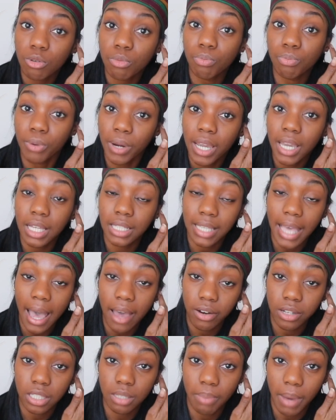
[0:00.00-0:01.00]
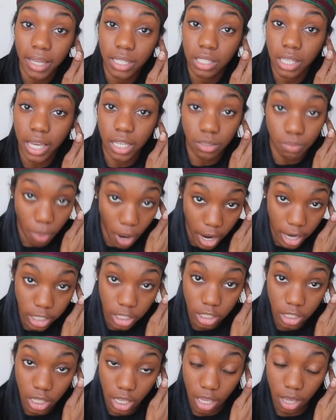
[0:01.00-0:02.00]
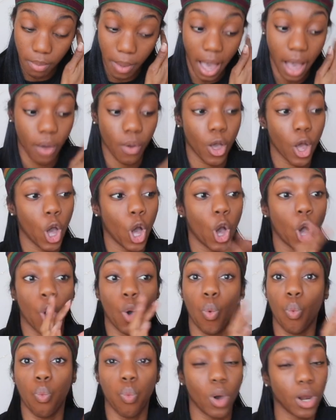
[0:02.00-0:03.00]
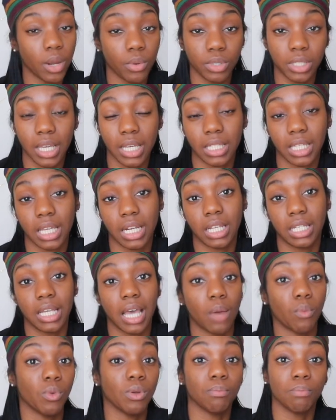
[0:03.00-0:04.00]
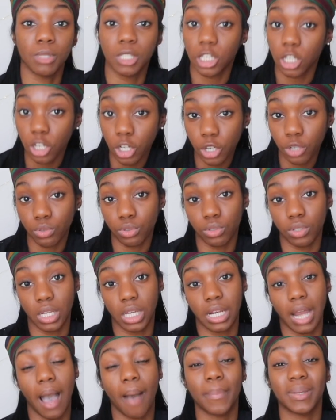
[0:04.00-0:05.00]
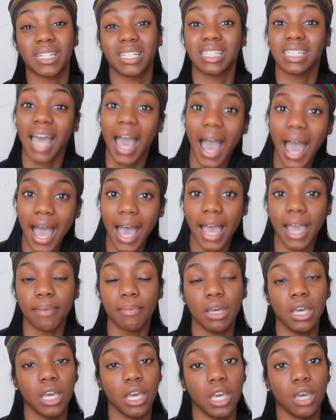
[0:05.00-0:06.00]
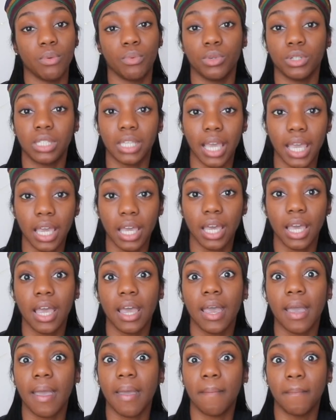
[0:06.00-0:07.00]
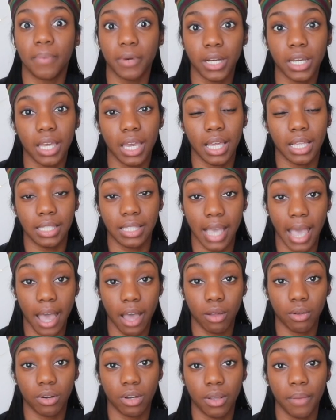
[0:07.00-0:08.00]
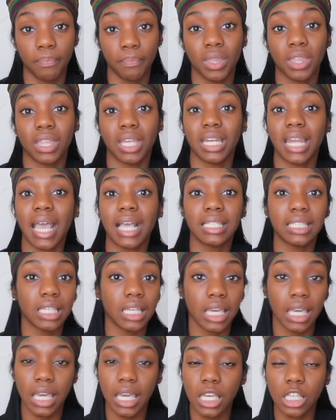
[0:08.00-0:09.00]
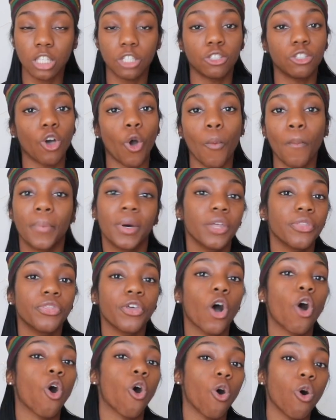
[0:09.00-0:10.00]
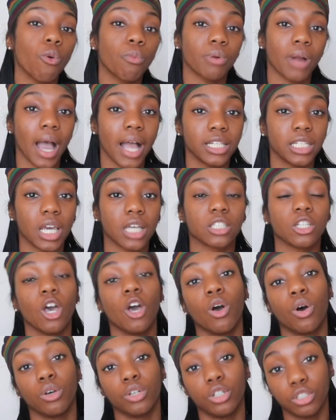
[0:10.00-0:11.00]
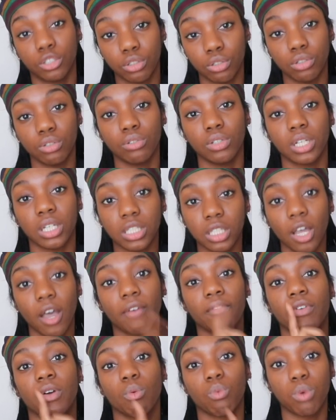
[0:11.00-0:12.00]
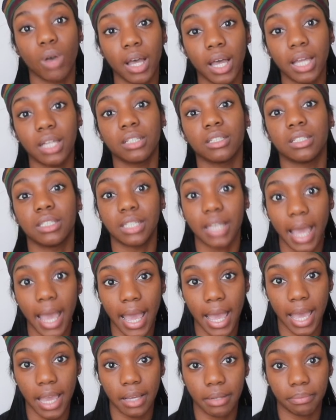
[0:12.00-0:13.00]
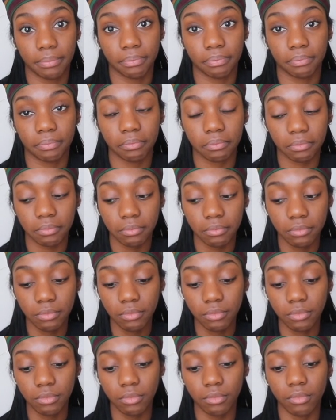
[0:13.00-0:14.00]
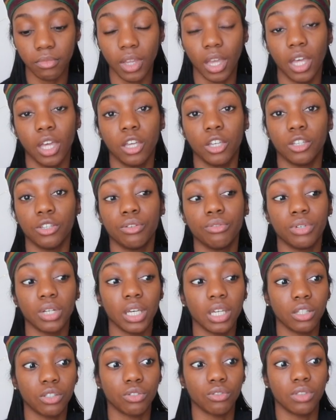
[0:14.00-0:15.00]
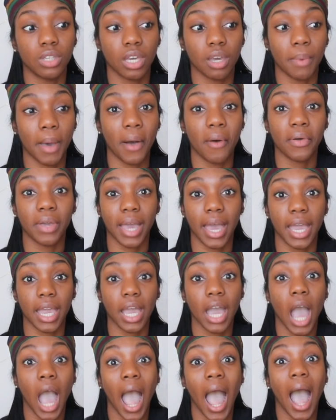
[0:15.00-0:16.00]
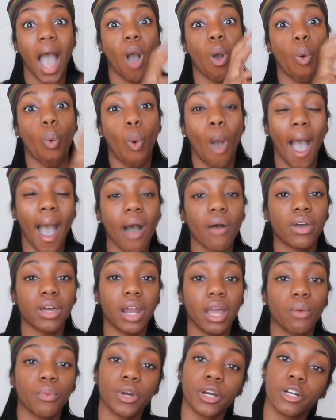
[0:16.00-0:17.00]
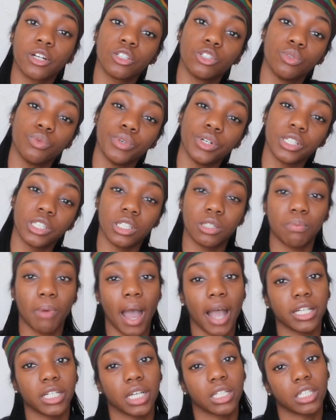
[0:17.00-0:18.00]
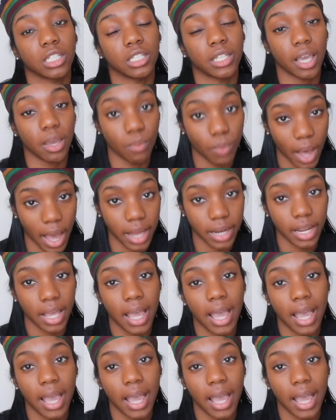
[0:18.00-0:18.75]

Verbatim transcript: Break it down into bite-sized parts. Think about what it will take to get it done, what materials you need, how much time it will take, and break it down. The next thing is don't put the whole project on your to-do list for one day. You need to think about, okay, how can I work towards this project in day one?